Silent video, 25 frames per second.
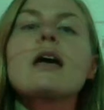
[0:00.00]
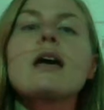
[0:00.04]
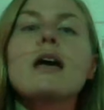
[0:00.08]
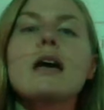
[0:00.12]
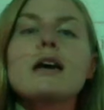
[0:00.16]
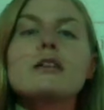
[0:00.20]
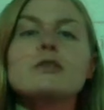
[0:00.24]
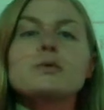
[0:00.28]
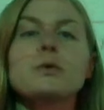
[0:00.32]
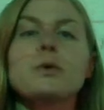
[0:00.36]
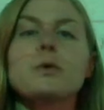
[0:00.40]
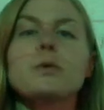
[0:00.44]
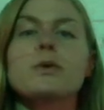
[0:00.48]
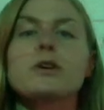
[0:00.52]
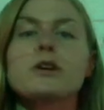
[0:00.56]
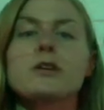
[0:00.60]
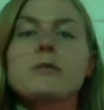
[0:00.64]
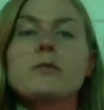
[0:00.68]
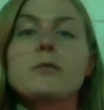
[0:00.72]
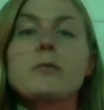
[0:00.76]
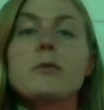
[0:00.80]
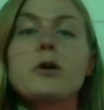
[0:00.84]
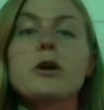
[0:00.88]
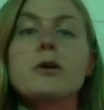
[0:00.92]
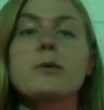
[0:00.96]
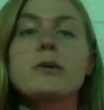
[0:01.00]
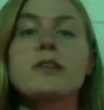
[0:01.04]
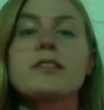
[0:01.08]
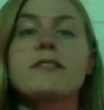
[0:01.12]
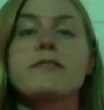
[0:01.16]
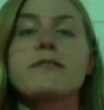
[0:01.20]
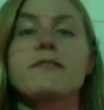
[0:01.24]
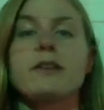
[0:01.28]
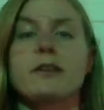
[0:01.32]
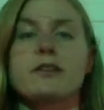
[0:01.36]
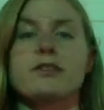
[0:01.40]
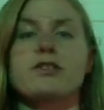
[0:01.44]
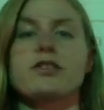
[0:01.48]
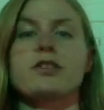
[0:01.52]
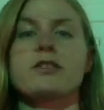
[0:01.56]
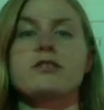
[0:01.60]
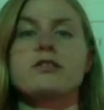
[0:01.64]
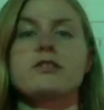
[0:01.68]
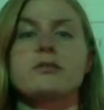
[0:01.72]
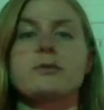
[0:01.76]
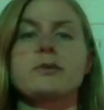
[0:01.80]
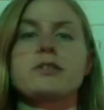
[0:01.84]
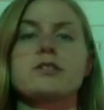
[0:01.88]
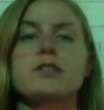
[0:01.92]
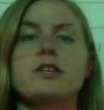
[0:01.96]
As we work more with
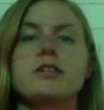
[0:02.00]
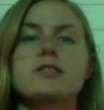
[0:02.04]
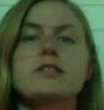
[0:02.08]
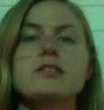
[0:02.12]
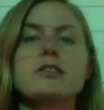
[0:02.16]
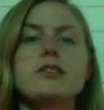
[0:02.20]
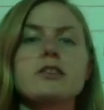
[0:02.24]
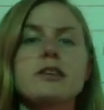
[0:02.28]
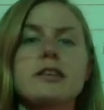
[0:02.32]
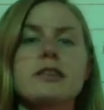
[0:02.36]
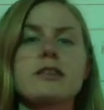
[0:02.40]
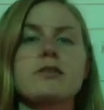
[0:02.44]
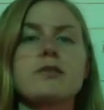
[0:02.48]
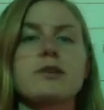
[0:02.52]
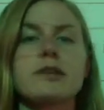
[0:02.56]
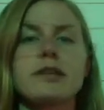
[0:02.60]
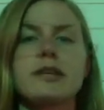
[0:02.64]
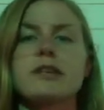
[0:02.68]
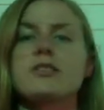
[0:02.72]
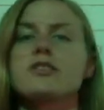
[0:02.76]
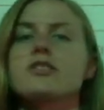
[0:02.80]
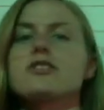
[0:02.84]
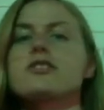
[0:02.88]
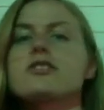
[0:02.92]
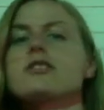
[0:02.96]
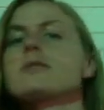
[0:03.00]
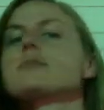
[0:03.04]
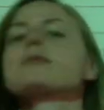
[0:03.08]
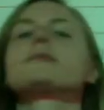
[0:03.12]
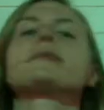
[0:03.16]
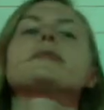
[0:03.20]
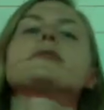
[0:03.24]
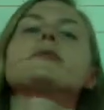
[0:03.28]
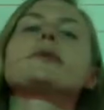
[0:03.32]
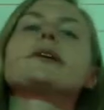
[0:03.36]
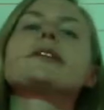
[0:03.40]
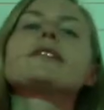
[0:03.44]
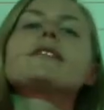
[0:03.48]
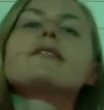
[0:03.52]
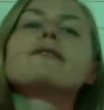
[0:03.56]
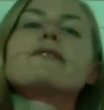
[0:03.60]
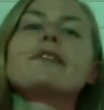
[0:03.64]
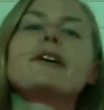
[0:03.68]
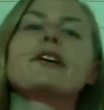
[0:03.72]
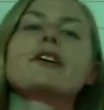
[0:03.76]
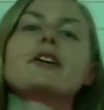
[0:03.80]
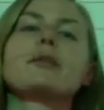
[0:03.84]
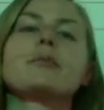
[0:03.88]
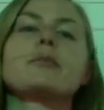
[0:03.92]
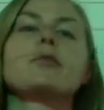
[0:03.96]
functions, we start to look at the relationships between the
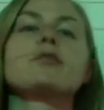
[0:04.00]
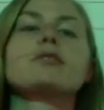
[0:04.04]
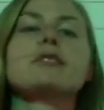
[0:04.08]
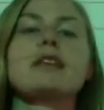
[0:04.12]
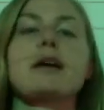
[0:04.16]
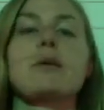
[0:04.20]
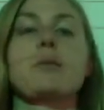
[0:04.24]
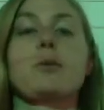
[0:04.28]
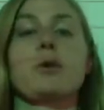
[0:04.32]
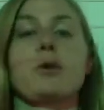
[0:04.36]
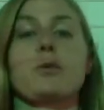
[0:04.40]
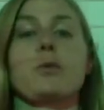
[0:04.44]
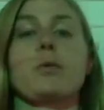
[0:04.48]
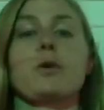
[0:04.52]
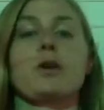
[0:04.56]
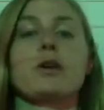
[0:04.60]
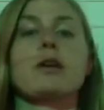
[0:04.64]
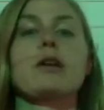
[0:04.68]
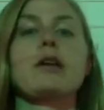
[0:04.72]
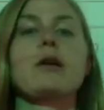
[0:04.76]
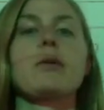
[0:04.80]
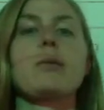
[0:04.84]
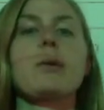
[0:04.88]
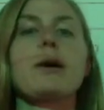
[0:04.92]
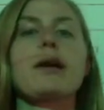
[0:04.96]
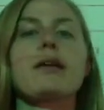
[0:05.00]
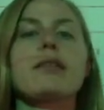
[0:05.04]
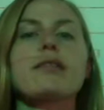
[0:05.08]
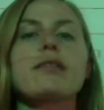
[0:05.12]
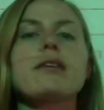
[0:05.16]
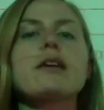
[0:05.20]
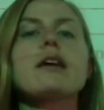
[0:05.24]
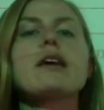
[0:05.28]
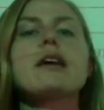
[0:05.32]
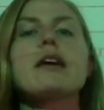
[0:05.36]
variables that we're working with.